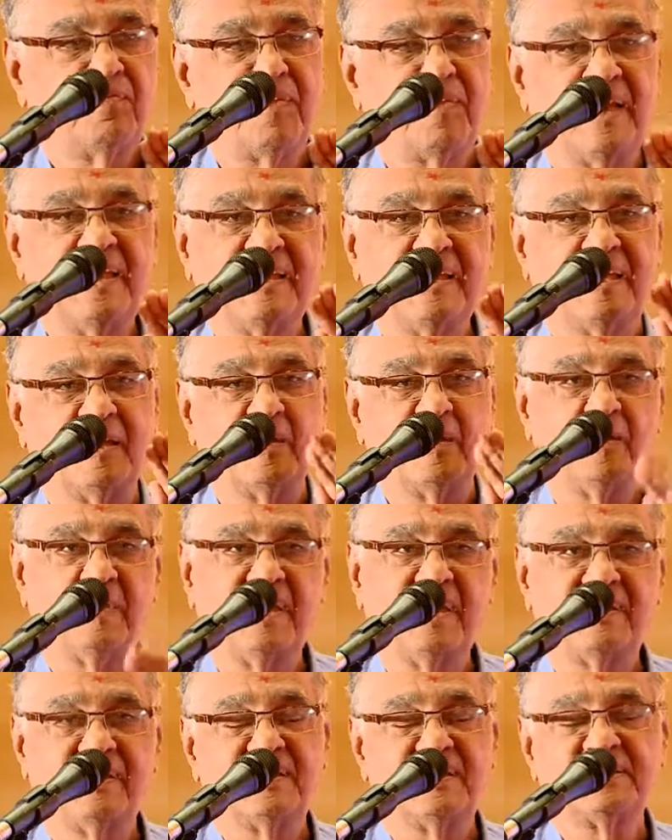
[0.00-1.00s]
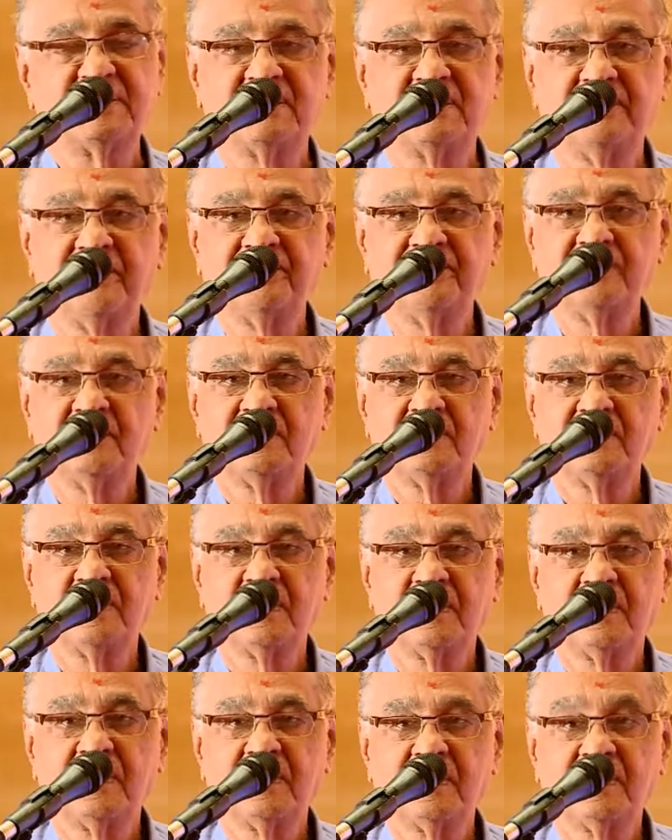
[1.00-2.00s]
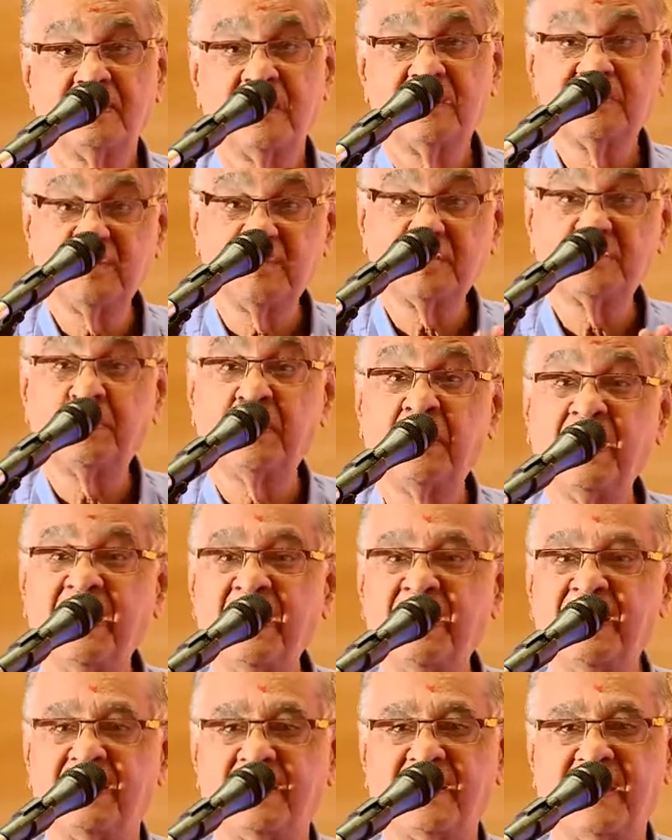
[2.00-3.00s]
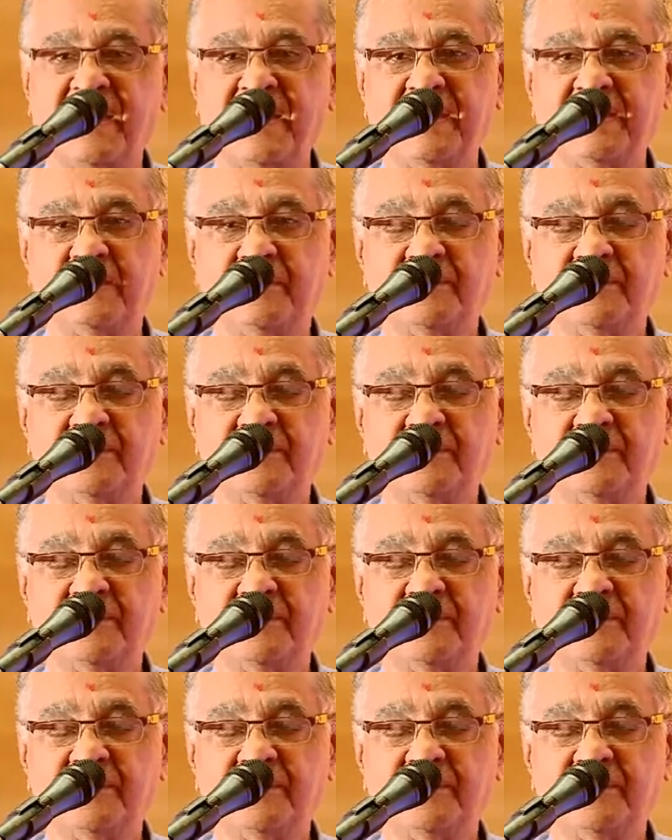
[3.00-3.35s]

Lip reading: 5 kilometers. That's the speed, right?